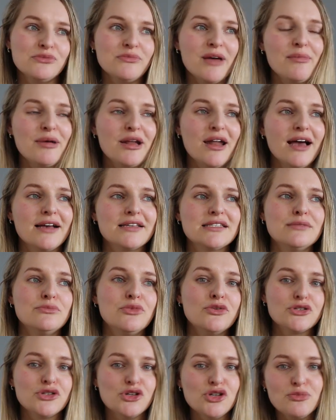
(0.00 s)
or maybe like some
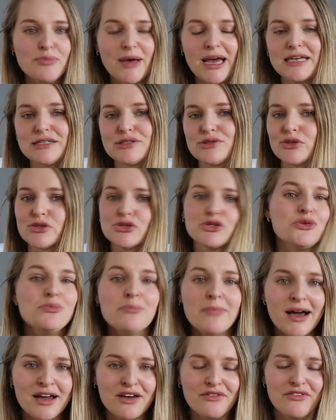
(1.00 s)
more toothpaste or
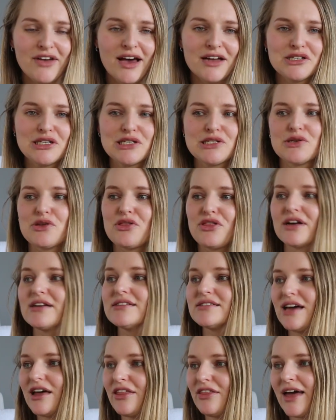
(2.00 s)
supermarket vouchers or
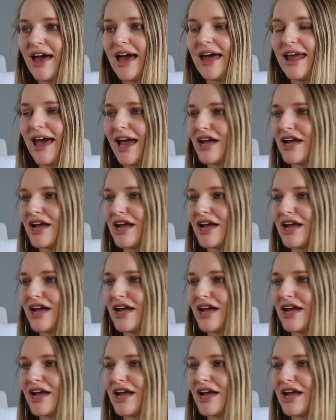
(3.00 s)
things like that,